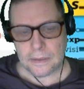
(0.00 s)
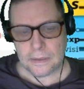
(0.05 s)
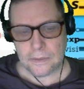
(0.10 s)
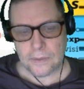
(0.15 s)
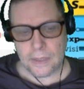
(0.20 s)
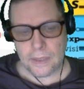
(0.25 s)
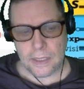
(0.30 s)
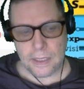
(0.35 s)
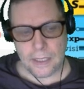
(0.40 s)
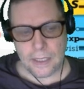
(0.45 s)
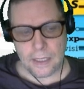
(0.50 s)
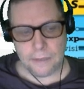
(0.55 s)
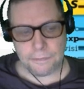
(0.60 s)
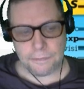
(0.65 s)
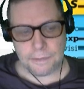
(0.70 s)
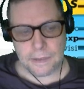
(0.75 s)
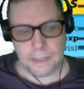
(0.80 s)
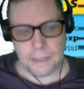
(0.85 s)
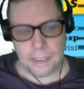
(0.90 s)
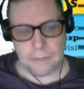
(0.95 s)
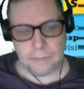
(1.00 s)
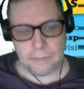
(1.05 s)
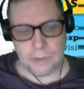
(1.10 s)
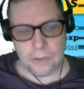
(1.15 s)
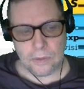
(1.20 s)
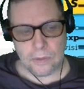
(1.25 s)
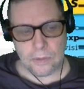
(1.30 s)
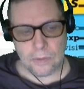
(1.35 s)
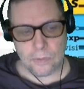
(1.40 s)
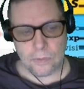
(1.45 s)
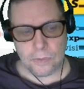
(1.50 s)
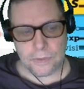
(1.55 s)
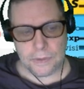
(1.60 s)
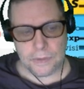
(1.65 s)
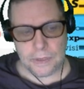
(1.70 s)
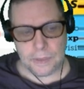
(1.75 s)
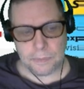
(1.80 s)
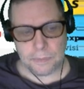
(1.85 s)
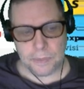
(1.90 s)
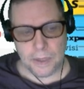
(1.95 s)
They have to keep going with
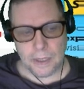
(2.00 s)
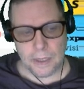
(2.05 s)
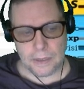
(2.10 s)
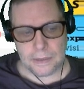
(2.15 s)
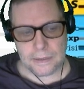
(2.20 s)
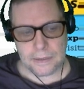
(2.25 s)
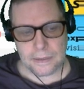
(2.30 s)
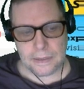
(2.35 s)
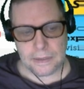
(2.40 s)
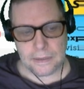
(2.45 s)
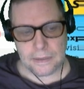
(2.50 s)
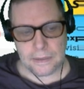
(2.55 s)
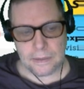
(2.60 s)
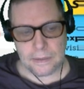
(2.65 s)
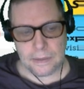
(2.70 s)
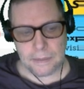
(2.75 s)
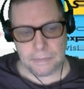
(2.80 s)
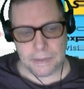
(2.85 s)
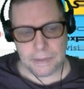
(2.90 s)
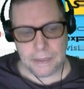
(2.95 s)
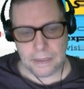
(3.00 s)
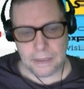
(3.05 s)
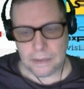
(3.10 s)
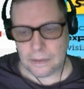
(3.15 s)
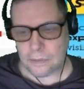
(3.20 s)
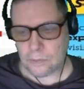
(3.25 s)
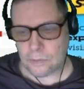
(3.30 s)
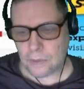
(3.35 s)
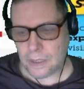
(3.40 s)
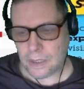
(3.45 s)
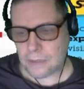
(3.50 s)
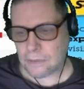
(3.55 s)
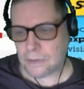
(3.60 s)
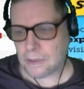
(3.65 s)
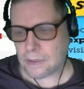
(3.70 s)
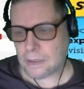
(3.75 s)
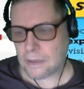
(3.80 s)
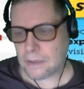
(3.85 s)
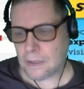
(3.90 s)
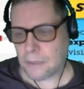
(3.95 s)
these policies. They've been getting away with
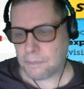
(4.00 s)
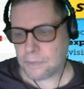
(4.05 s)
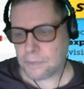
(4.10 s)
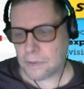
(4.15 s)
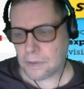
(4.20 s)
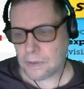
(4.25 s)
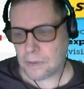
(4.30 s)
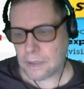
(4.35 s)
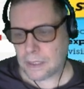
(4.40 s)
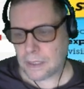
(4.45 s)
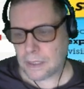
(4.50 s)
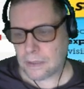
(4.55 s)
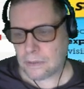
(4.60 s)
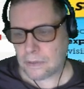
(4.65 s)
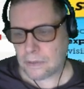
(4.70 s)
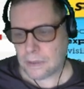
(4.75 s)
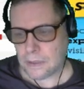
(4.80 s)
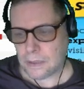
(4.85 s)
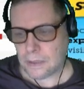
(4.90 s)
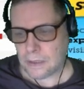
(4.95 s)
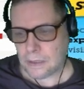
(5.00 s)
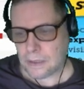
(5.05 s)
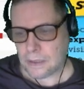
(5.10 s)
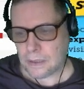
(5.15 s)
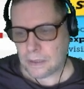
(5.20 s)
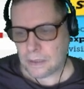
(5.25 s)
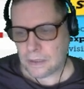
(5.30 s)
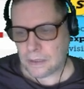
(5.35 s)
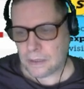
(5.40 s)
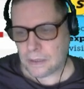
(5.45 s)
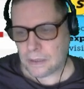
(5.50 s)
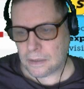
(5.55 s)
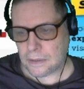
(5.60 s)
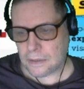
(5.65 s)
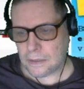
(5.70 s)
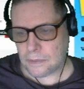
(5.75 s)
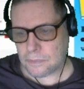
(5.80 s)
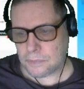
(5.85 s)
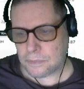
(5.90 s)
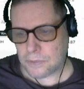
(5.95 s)
it up till now.
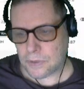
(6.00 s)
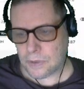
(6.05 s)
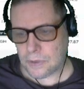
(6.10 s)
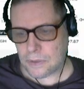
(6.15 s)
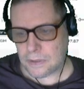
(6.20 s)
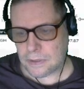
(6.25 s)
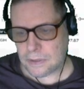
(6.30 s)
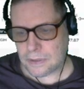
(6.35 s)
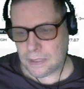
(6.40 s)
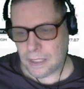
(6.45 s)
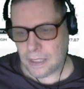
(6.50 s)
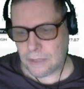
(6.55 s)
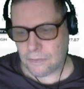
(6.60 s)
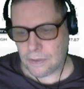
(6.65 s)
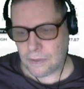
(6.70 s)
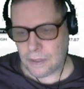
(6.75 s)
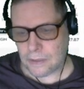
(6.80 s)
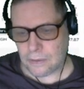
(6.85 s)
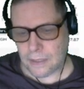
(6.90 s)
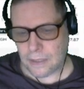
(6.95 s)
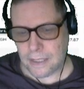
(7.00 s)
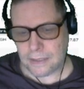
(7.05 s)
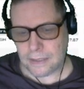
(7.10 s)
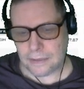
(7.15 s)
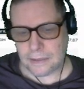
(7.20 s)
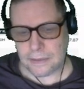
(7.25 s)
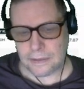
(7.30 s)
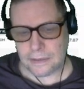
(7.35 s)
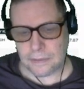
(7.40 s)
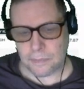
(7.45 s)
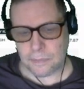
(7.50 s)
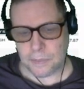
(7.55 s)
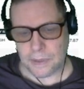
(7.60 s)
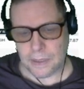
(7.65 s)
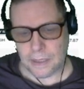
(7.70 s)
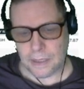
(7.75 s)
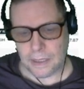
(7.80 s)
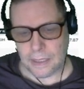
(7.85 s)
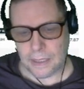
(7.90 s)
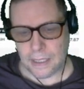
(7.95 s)
Certain saving graces have been
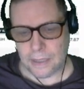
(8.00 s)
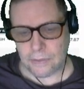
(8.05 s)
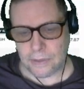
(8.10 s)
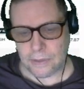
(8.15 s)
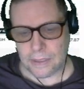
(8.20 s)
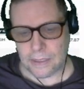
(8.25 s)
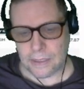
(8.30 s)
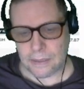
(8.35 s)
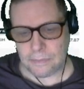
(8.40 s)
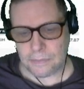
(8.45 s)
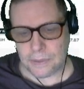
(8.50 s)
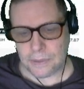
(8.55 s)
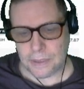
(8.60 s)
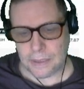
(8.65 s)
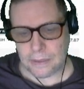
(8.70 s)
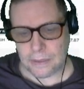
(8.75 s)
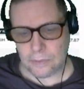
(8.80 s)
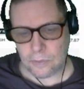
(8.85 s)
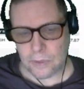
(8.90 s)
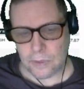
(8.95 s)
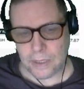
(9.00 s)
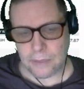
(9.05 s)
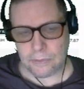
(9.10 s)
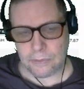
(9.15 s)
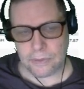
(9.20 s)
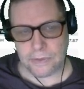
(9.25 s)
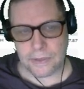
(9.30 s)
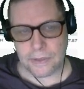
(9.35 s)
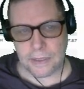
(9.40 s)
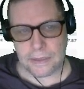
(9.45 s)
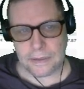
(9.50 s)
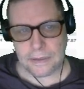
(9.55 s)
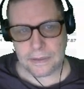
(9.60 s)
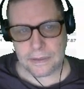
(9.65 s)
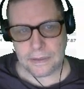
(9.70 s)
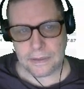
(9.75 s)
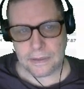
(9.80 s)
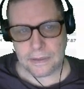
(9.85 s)
allowing them to get away with this.